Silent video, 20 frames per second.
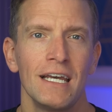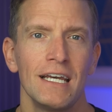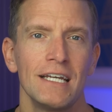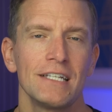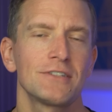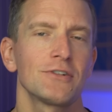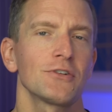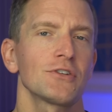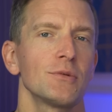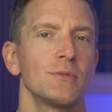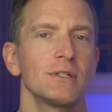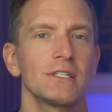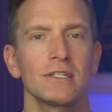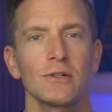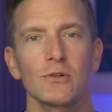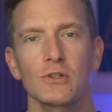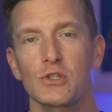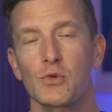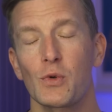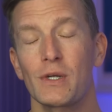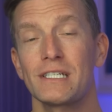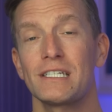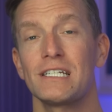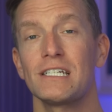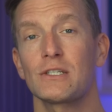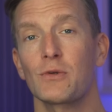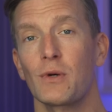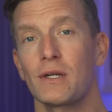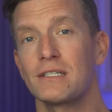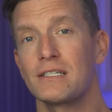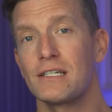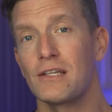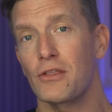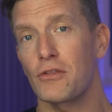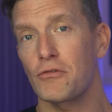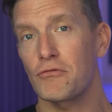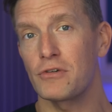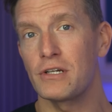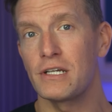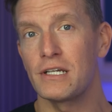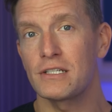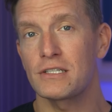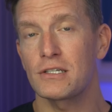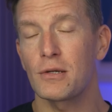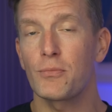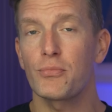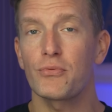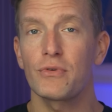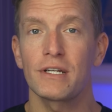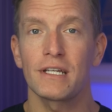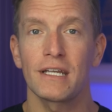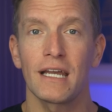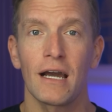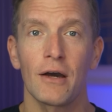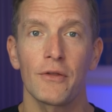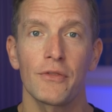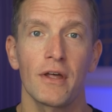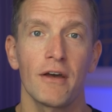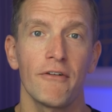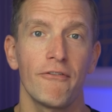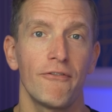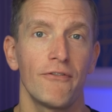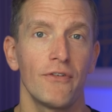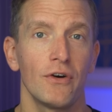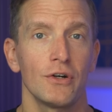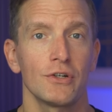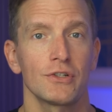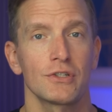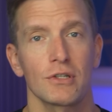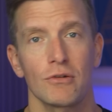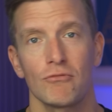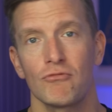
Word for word: it took them until 2023 to bring out their first